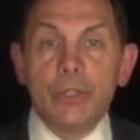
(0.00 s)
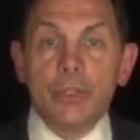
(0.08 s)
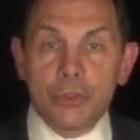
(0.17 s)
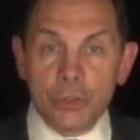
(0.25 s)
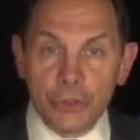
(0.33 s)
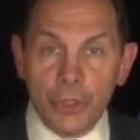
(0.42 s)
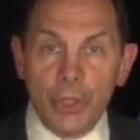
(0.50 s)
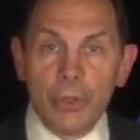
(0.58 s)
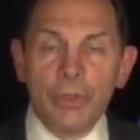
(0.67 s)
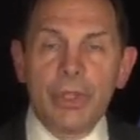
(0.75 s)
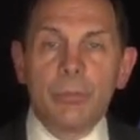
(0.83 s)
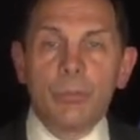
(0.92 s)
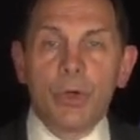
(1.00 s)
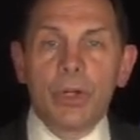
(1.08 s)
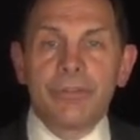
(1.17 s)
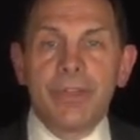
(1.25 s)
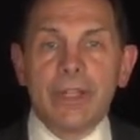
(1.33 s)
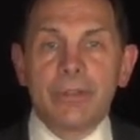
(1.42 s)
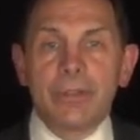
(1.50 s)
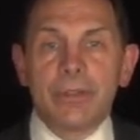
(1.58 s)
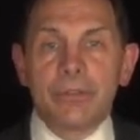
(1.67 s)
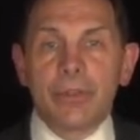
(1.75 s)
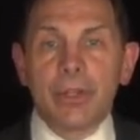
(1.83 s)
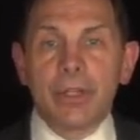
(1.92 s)
You should know that more
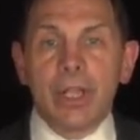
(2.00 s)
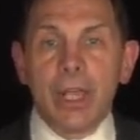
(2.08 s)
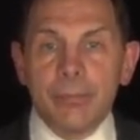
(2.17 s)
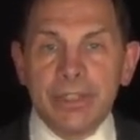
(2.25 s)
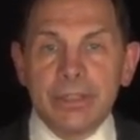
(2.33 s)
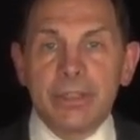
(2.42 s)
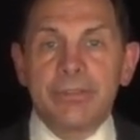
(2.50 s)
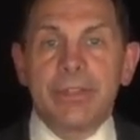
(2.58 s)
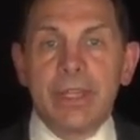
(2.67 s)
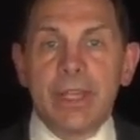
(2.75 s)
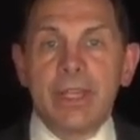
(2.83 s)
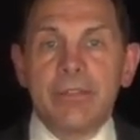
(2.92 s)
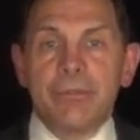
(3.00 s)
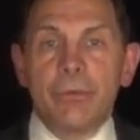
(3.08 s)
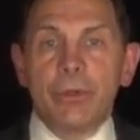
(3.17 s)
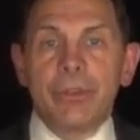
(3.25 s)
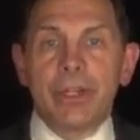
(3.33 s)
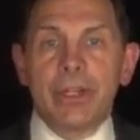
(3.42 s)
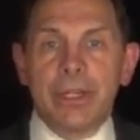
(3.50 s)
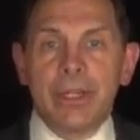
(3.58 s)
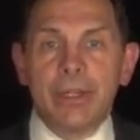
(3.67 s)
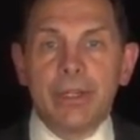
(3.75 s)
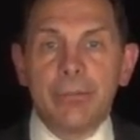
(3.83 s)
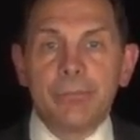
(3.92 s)
veterans are coming to VA for their
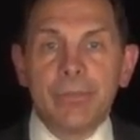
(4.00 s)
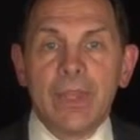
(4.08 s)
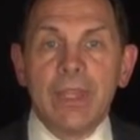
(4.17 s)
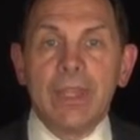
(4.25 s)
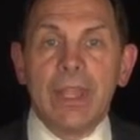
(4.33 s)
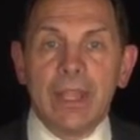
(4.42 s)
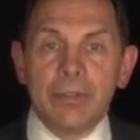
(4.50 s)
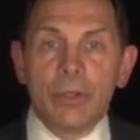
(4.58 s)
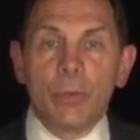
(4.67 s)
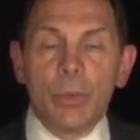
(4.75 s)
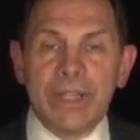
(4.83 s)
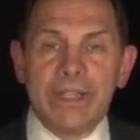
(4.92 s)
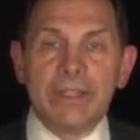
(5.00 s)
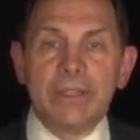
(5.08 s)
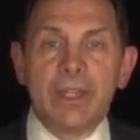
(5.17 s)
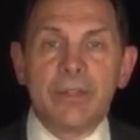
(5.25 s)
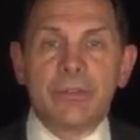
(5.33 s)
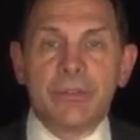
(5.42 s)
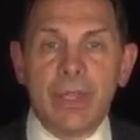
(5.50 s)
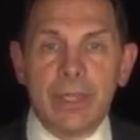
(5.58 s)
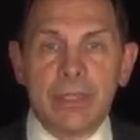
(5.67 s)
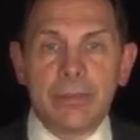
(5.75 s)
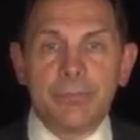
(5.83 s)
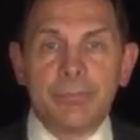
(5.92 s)
care, and they're waiting less
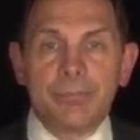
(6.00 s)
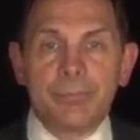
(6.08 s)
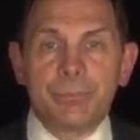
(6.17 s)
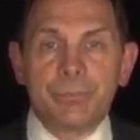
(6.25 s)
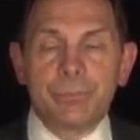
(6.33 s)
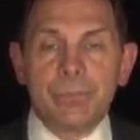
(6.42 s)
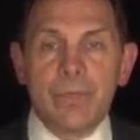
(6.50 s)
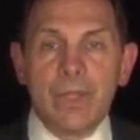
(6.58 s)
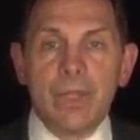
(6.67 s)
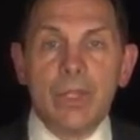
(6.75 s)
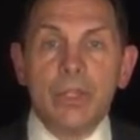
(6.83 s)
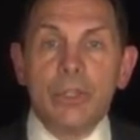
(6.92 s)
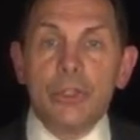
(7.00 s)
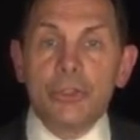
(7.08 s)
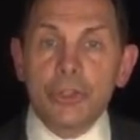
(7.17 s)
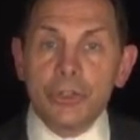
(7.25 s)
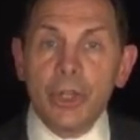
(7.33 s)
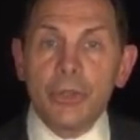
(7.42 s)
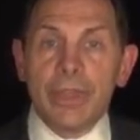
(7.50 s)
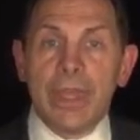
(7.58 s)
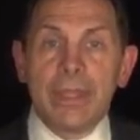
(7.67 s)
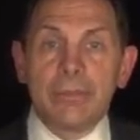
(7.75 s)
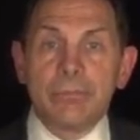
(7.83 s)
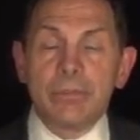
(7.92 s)
time. You should know
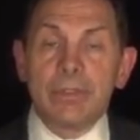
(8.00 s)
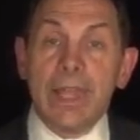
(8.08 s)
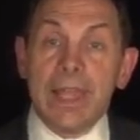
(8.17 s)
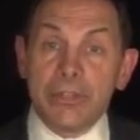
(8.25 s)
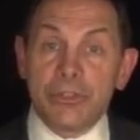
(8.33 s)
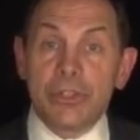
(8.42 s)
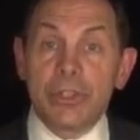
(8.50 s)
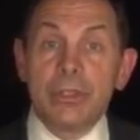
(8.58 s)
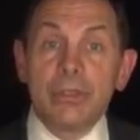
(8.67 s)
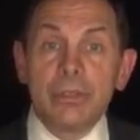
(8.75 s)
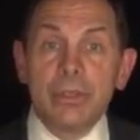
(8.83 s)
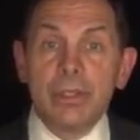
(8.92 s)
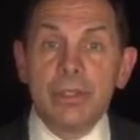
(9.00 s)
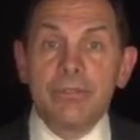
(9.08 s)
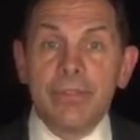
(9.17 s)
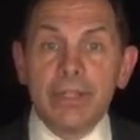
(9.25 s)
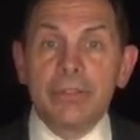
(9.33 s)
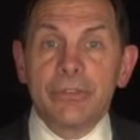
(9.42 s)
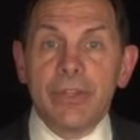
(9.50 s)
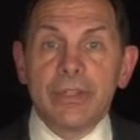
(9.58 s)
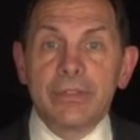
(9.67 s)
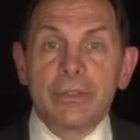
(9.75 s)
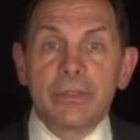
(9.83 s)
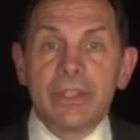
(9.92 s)
that. Last year, veterans
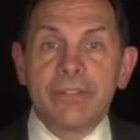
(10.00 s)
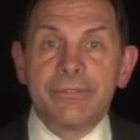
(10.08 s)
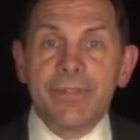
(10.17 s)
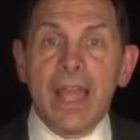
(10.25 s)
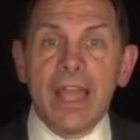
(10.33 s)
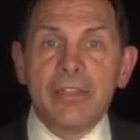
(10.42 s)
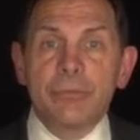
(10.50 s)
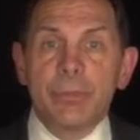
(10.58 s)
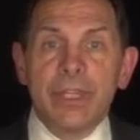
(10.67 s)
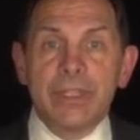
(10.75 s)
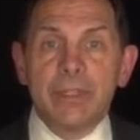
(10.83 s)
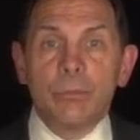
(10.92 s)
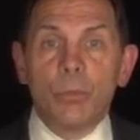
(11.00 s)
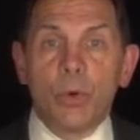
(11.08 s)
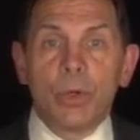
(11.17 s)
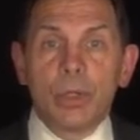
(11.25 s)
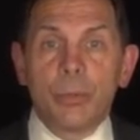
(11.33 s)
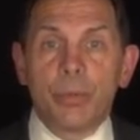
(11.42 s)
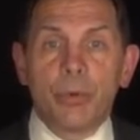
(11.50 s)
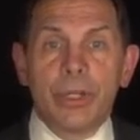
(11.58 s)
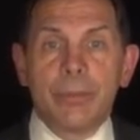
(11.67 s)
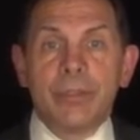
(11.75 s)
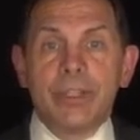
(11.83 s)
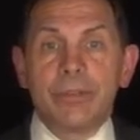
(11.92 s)
had nearly 5 million more
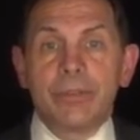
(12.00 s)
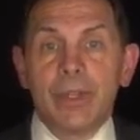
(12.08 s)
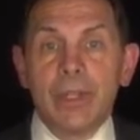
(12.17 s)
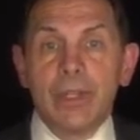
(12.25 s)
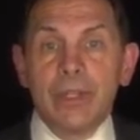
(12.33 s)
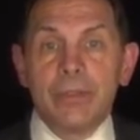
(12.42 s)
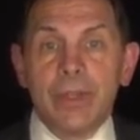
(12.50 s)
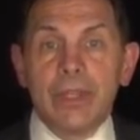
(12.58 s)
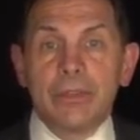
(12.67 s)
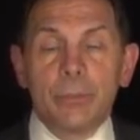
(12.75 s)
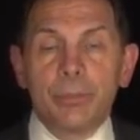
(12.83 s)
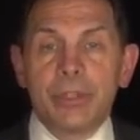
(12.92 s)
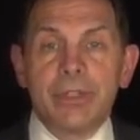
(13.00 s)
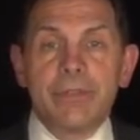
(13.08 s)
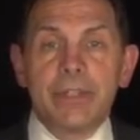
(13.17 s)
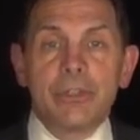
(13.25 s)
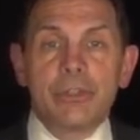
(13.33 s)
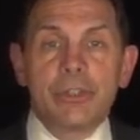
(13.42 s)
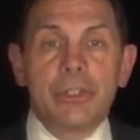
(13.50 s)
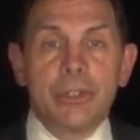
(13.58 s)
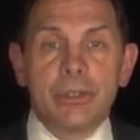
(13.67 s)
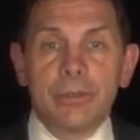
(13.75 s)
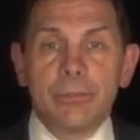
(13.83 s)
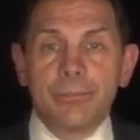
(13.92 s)
appointments than the previous
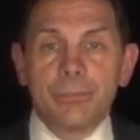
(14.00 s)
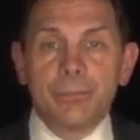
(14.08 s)
year.